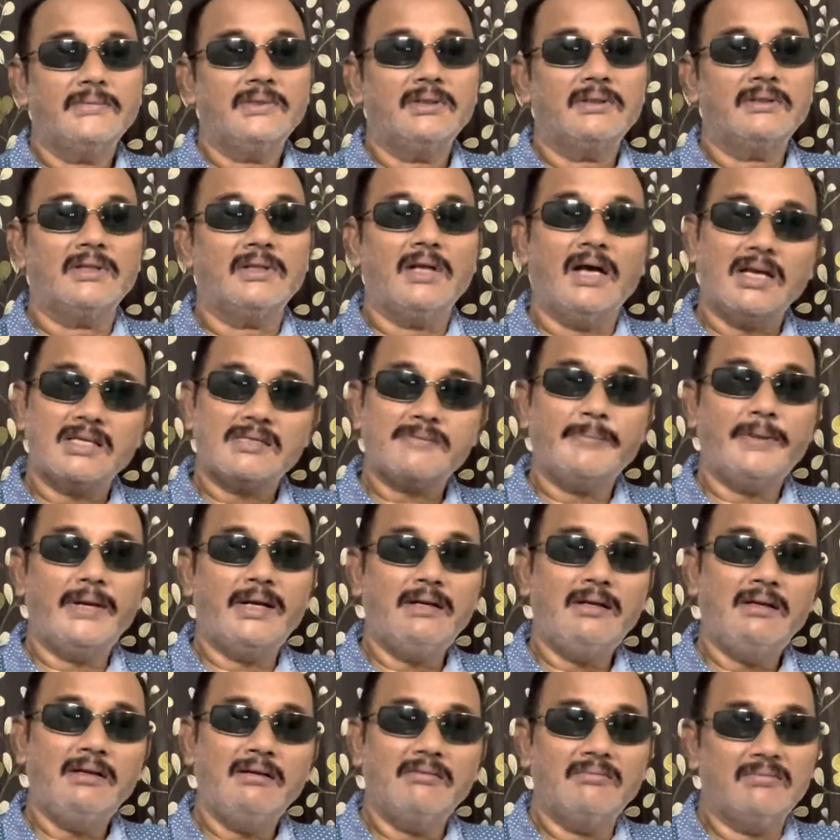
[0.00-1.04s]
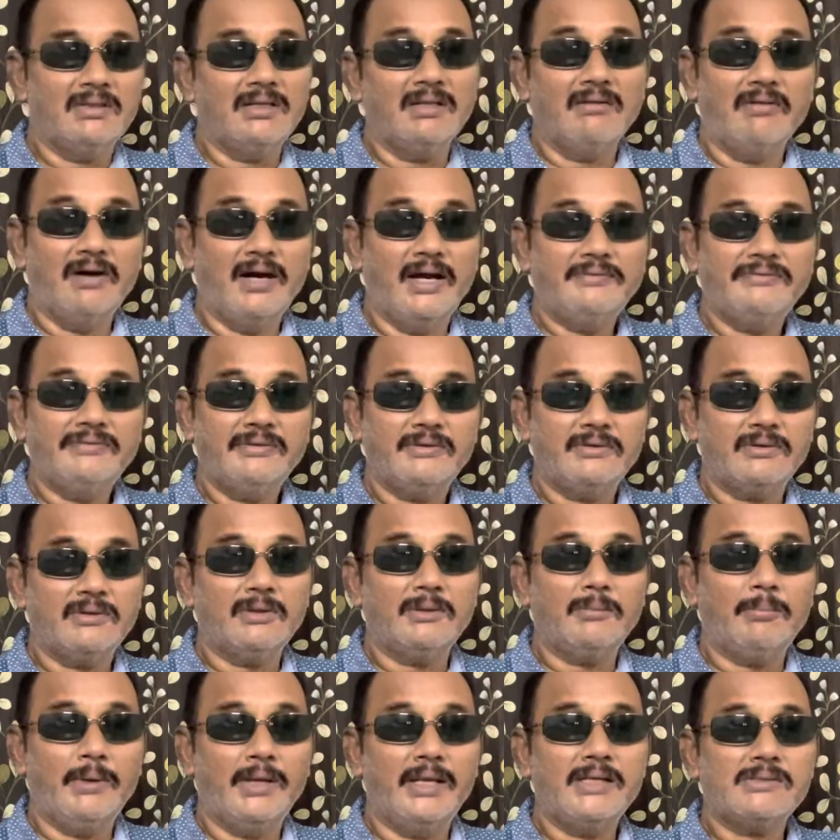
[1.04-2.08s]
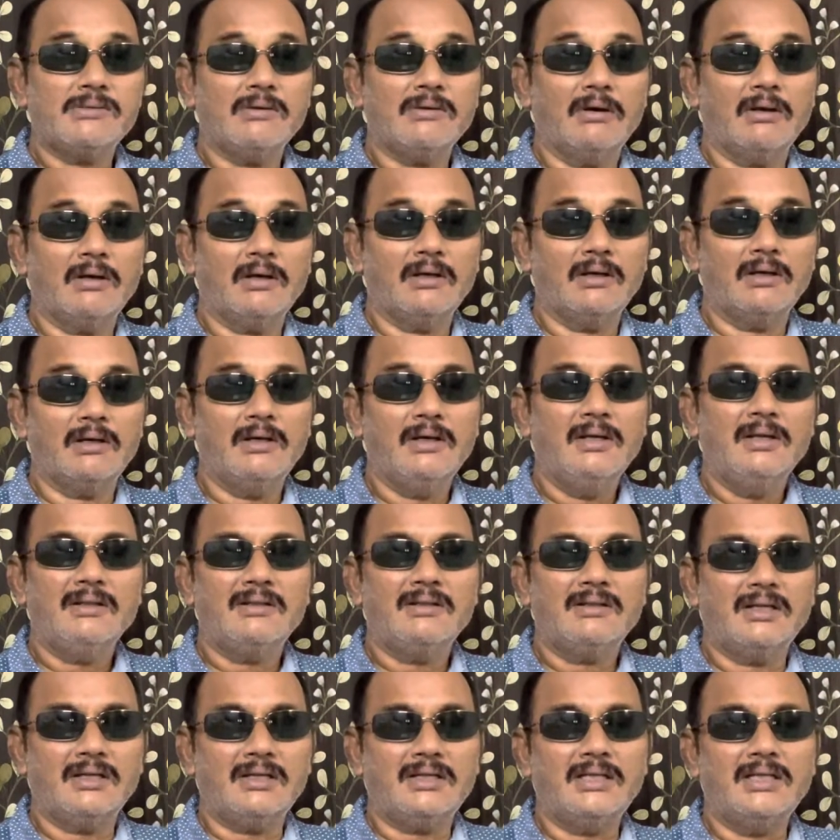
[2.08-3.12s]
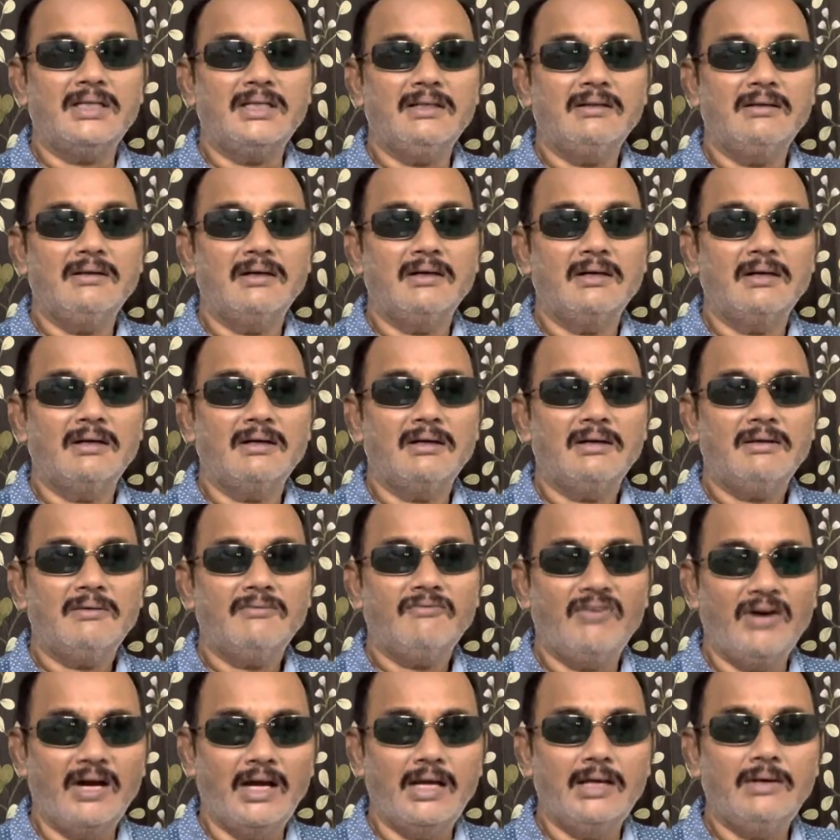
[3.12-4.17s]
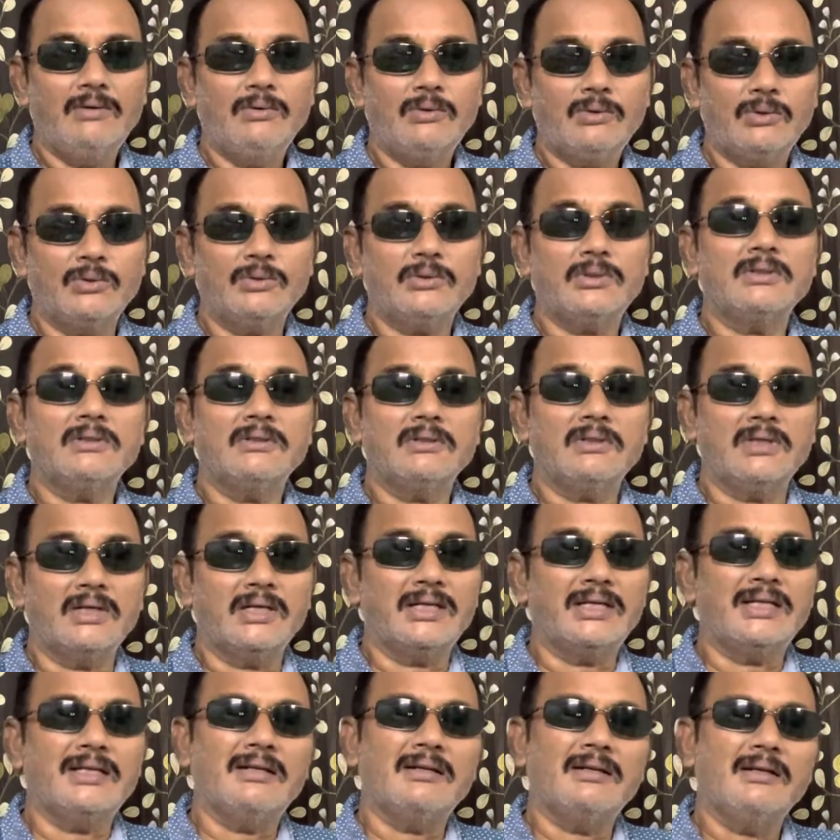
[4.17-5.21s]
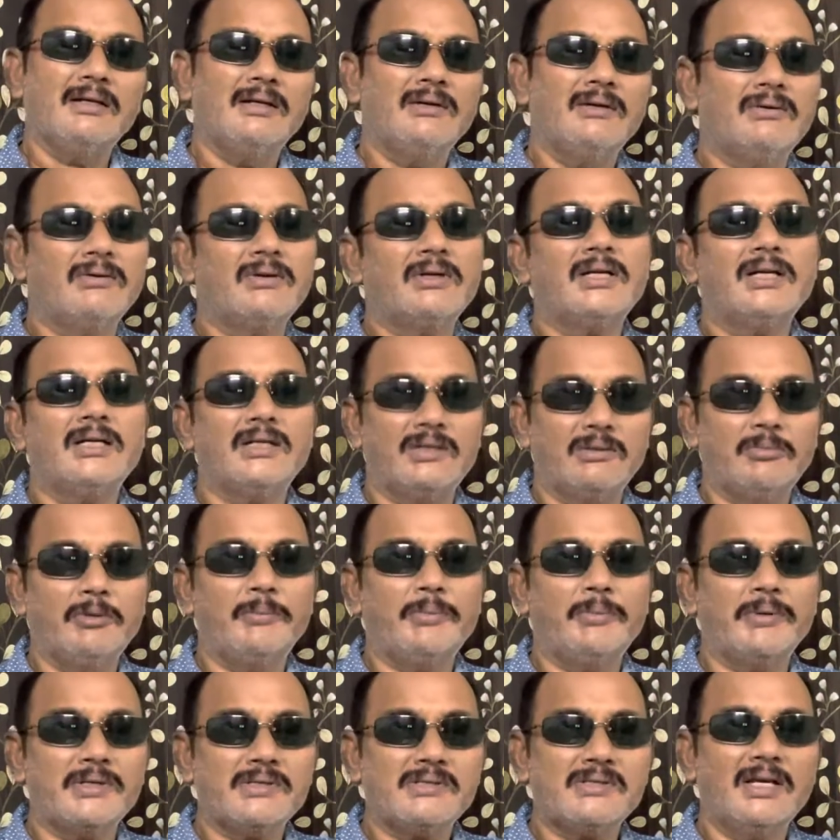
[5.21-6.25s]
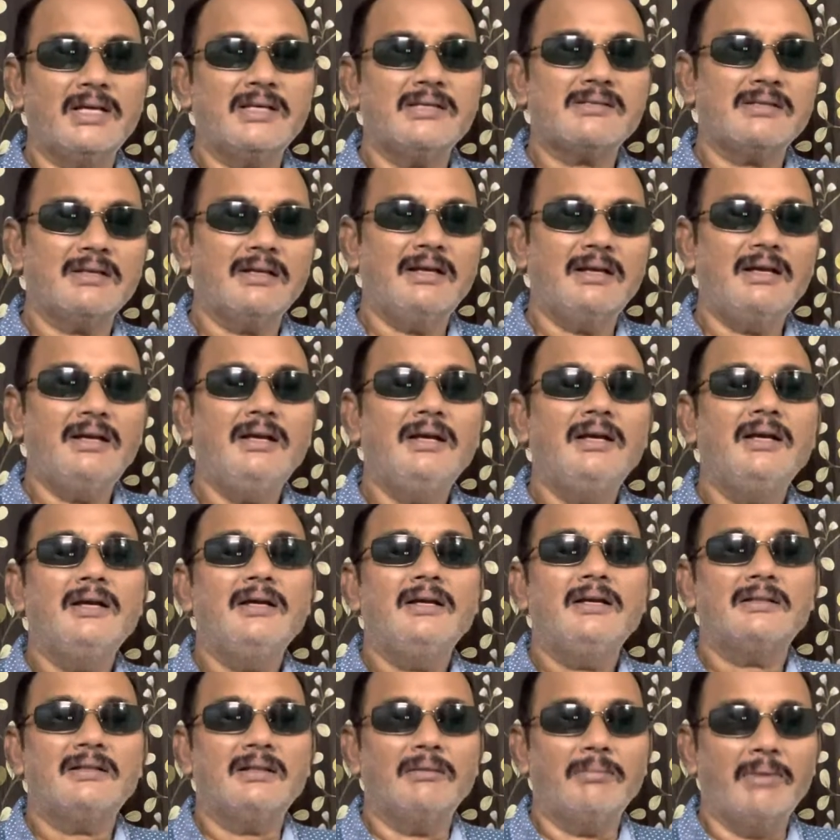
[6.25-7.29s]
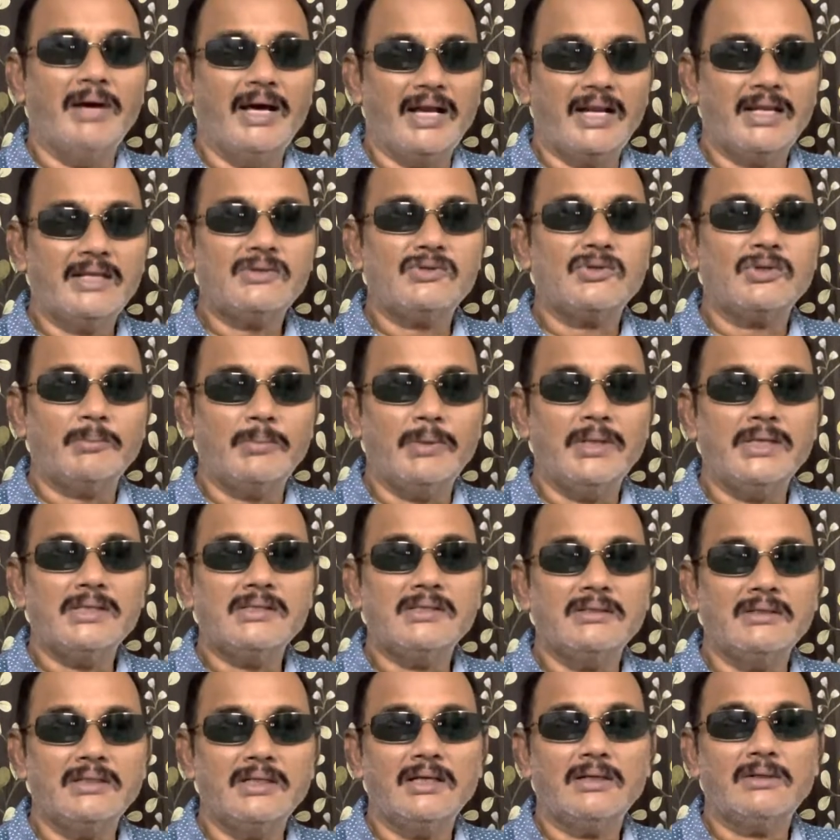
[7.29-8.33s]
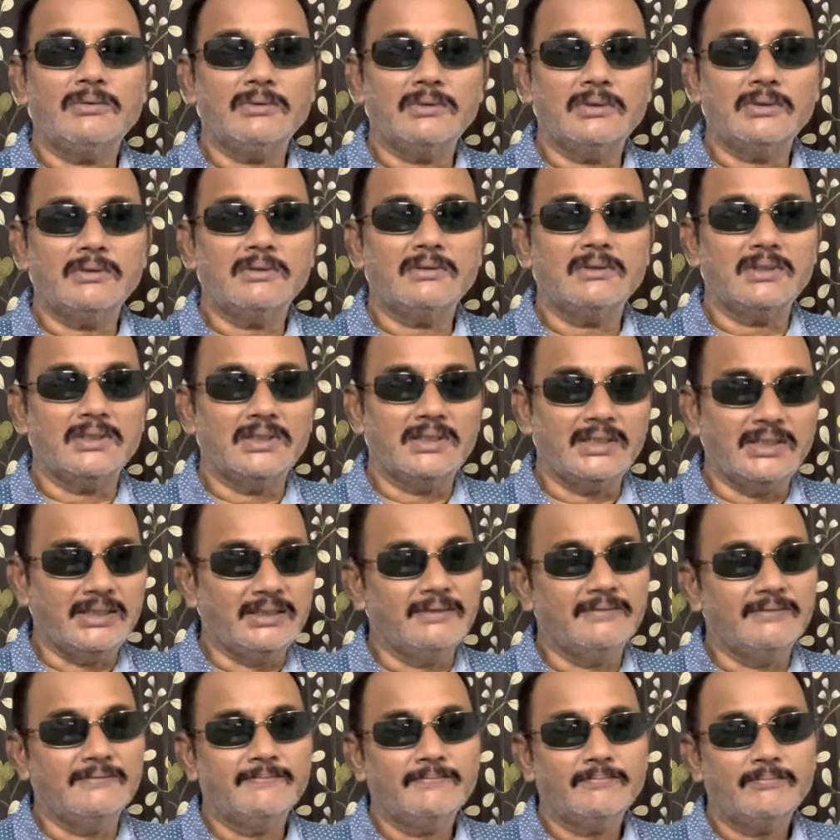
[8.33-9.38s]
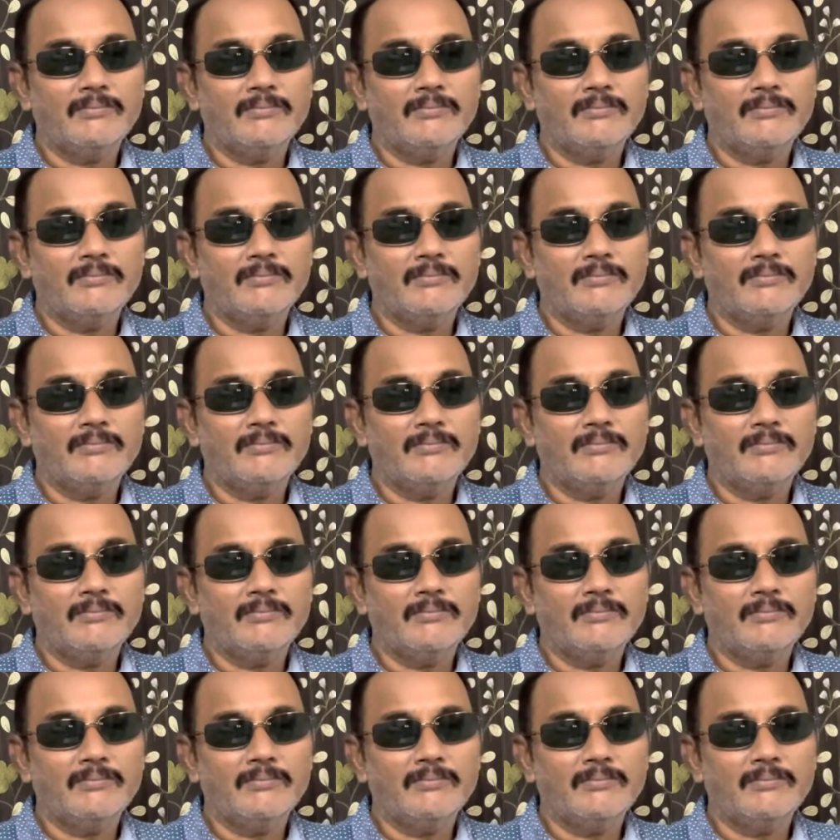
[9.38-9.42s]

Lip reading: the husband with the wife took place on 13-5-2013. Okay, to be precise, the marriage took place in the year 2013.